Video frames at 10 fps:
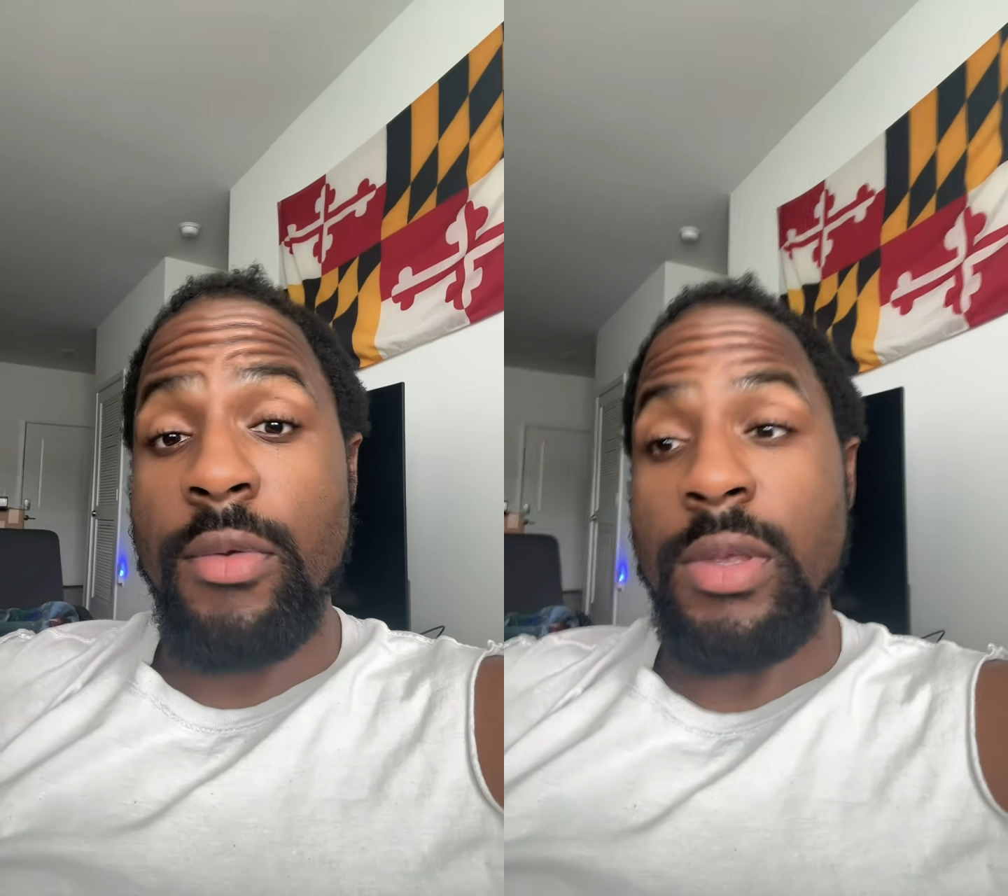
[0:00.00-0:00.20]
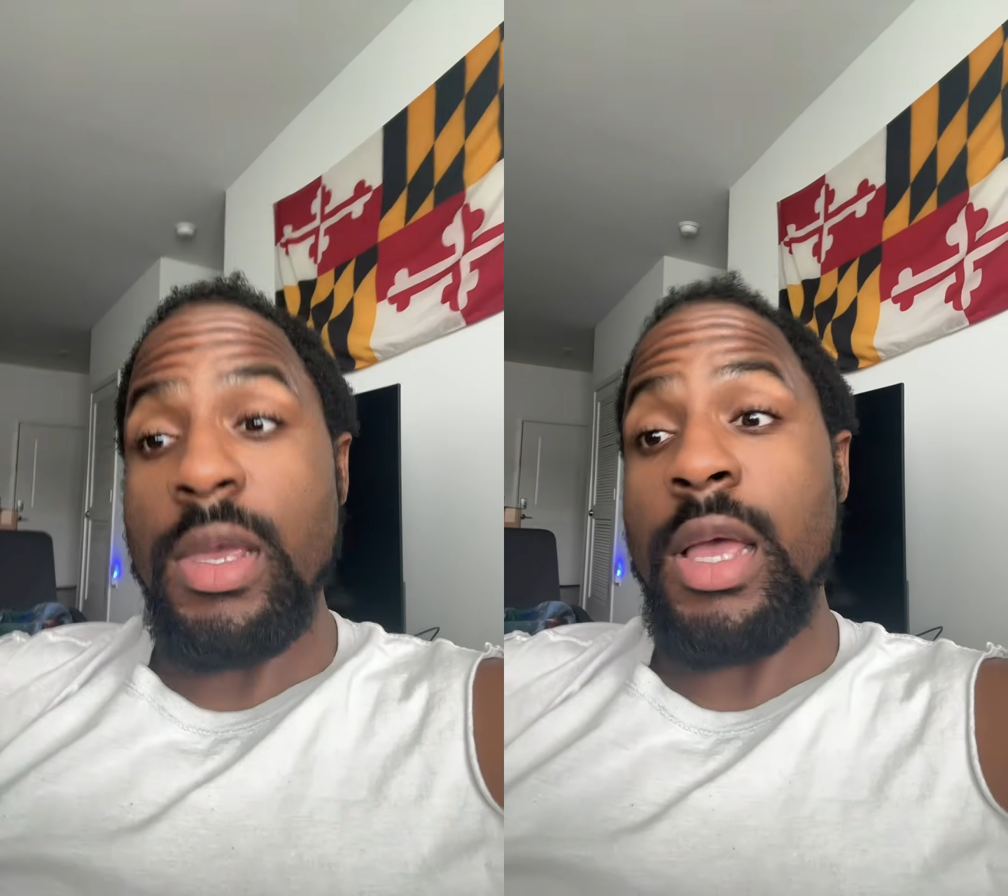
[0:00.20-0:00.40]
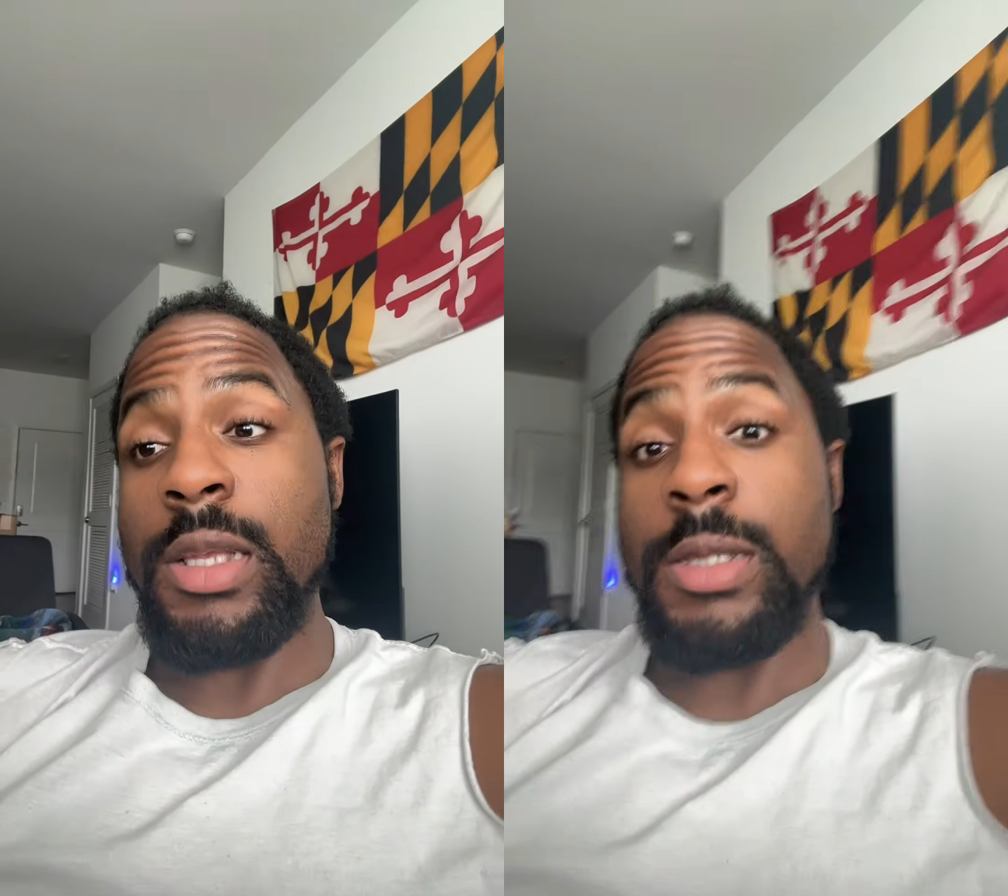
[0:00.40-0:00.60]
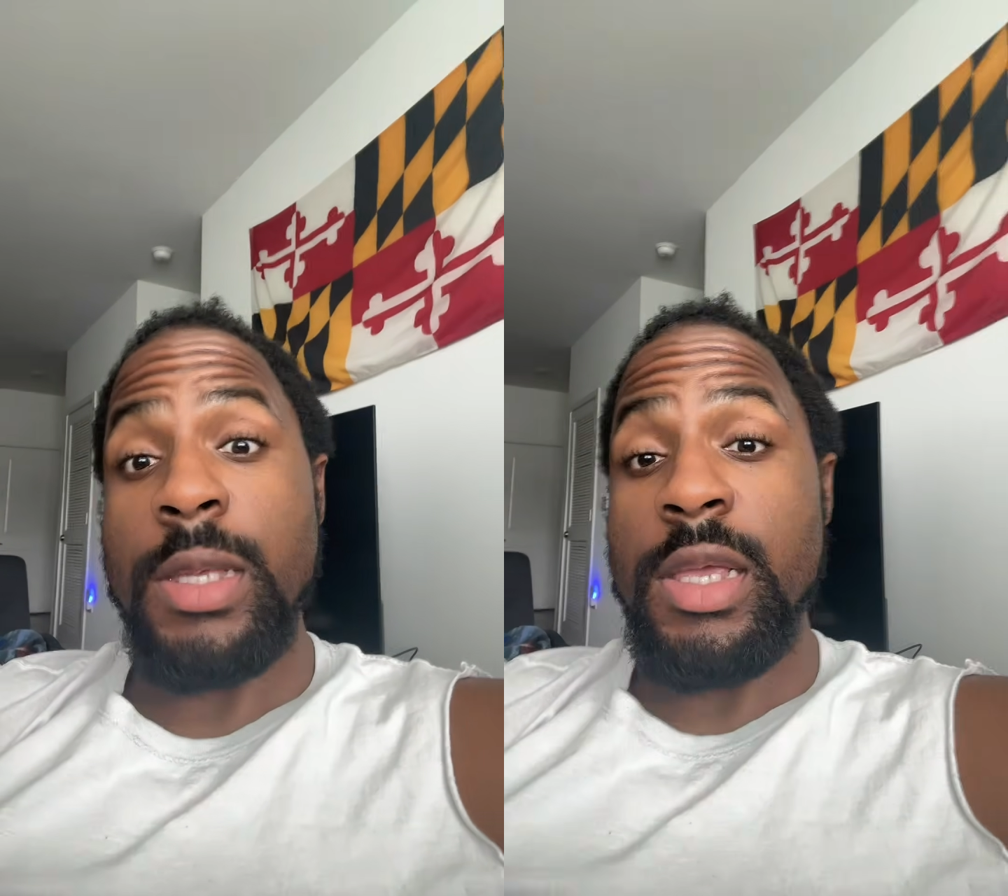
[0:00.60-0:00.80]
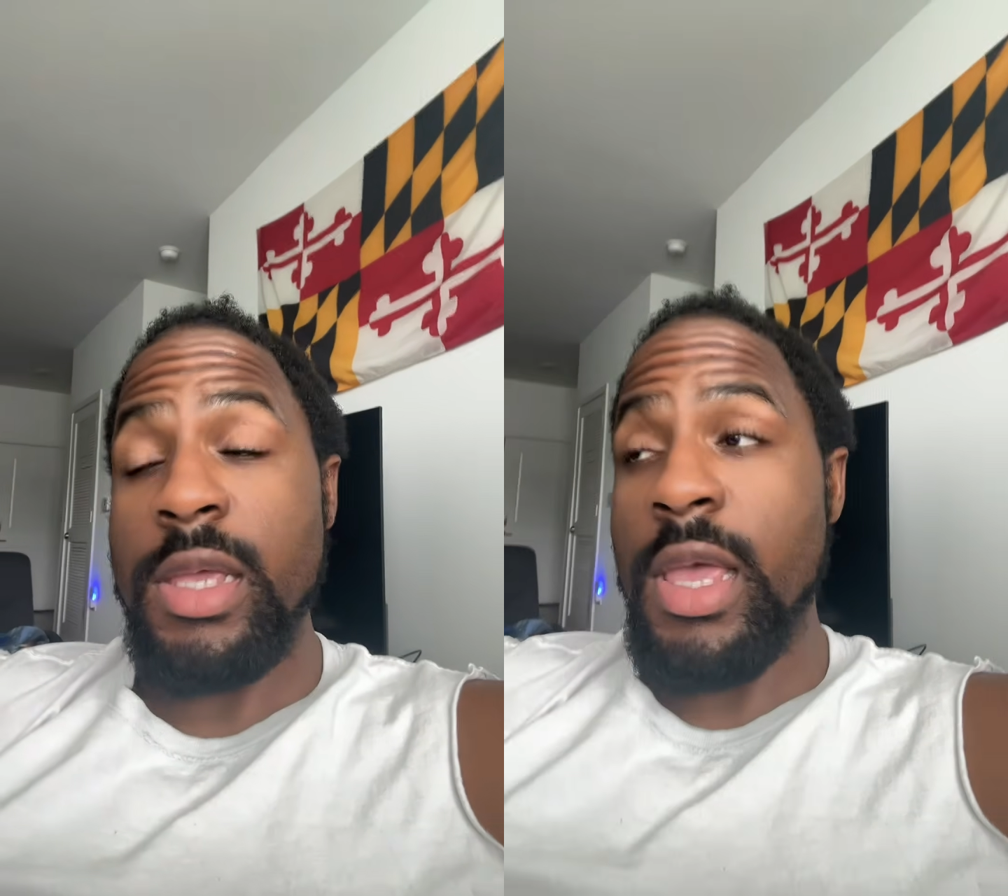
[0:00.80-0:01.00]
Yes,
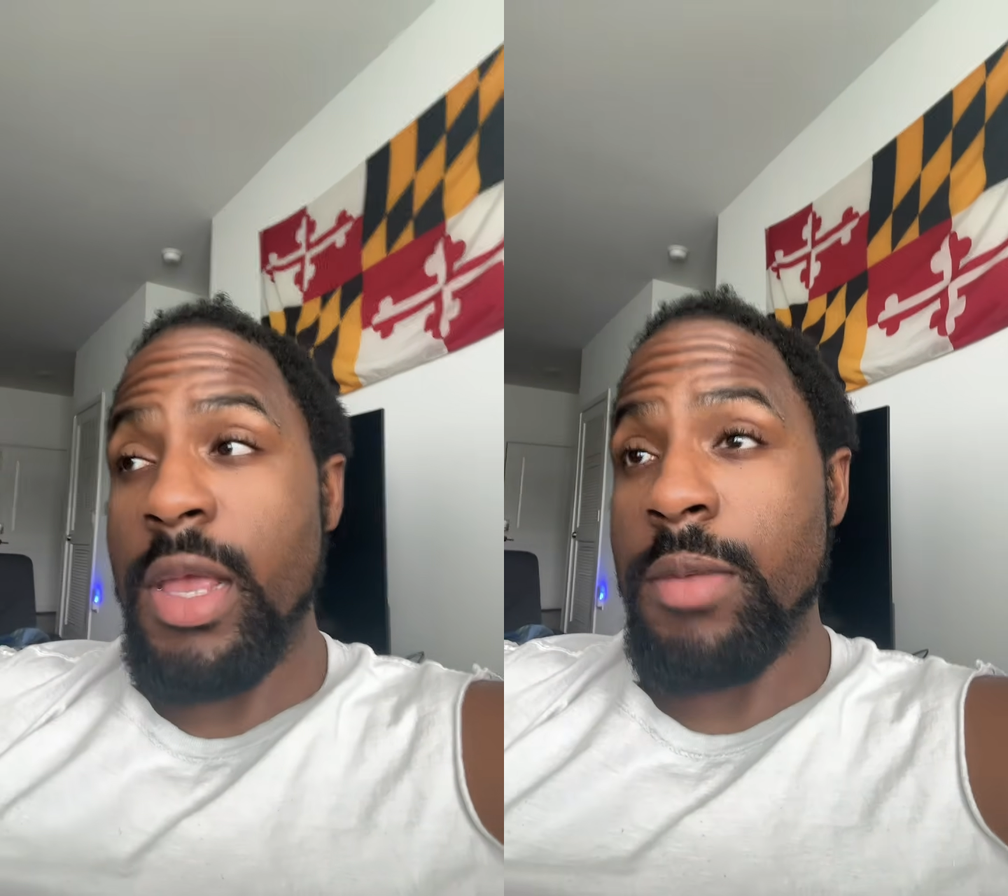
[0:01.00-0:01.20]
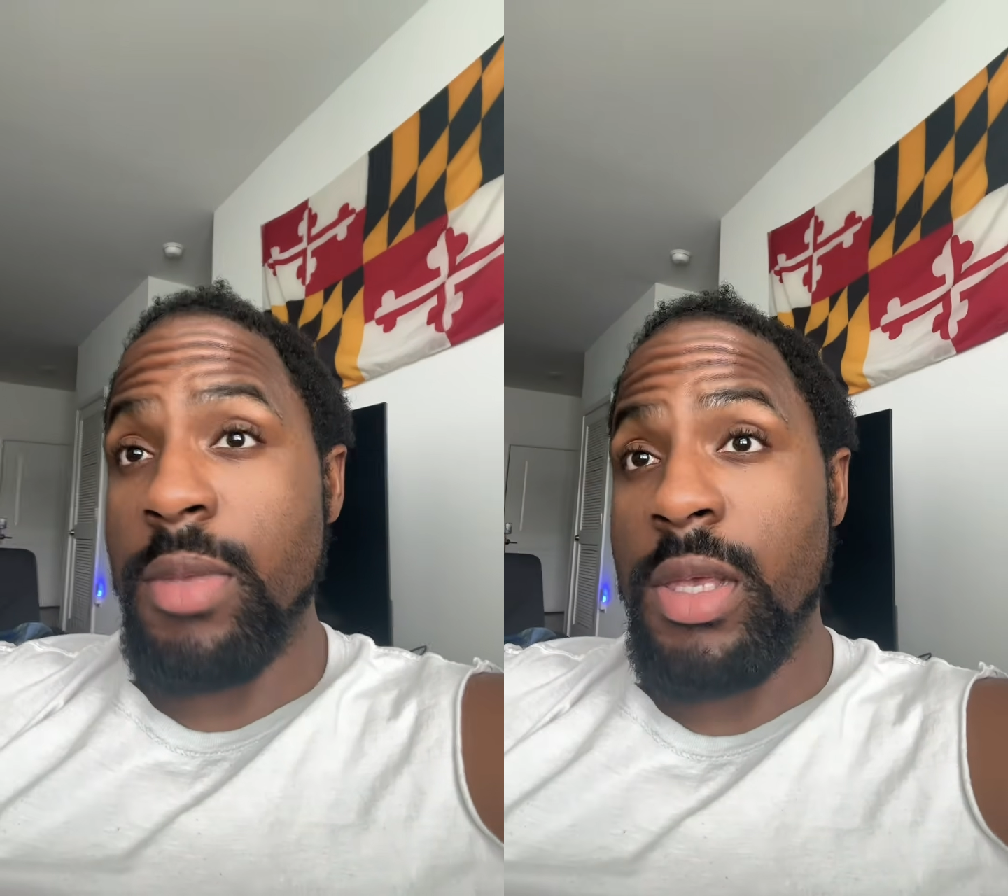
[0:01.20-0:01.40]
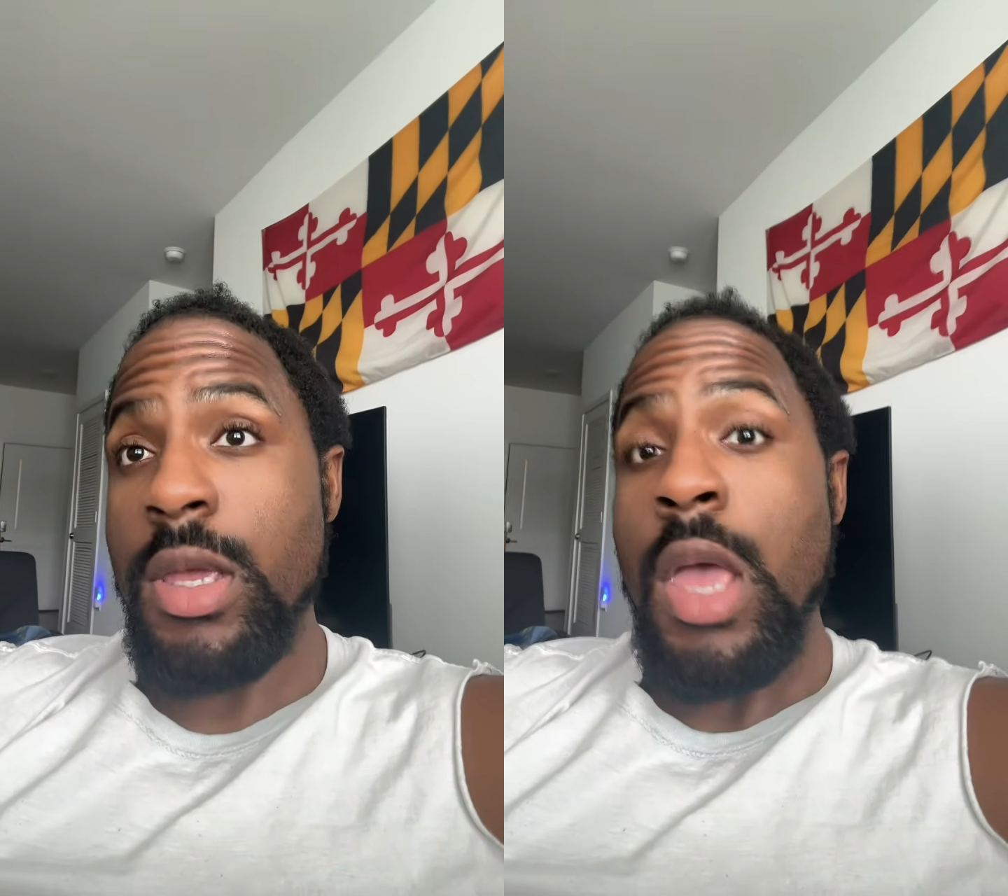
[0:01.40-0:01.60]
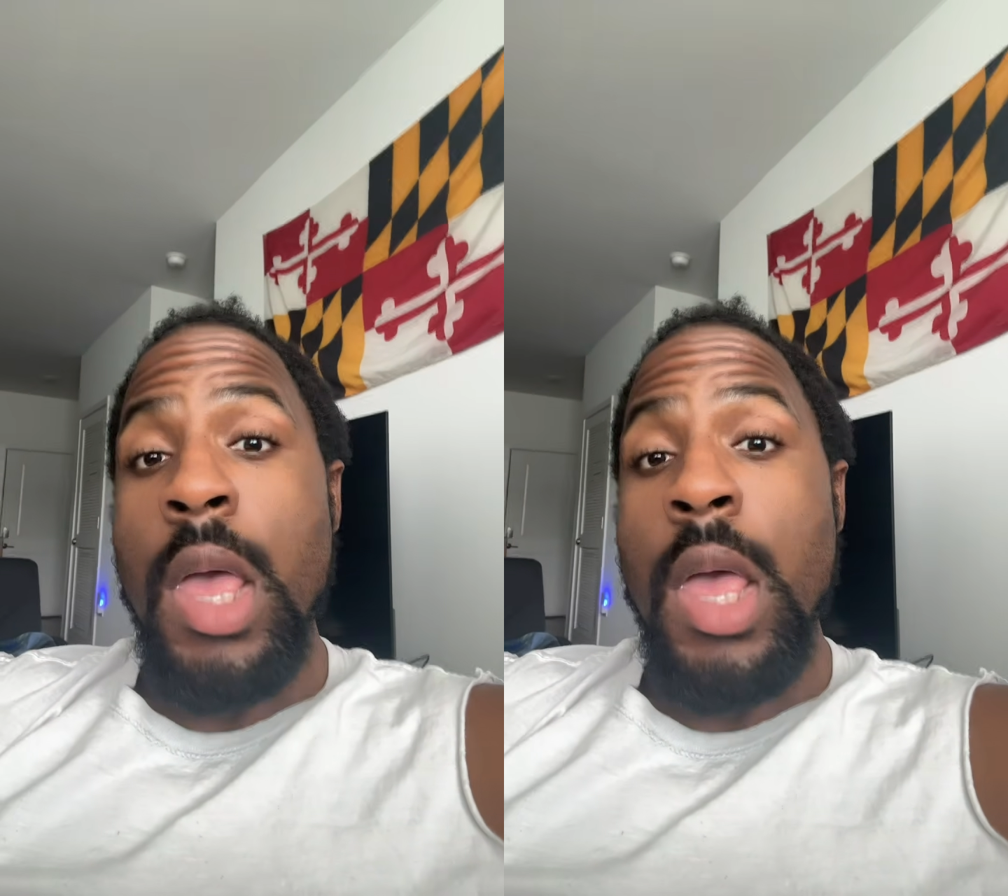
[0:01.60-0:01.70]
it can be.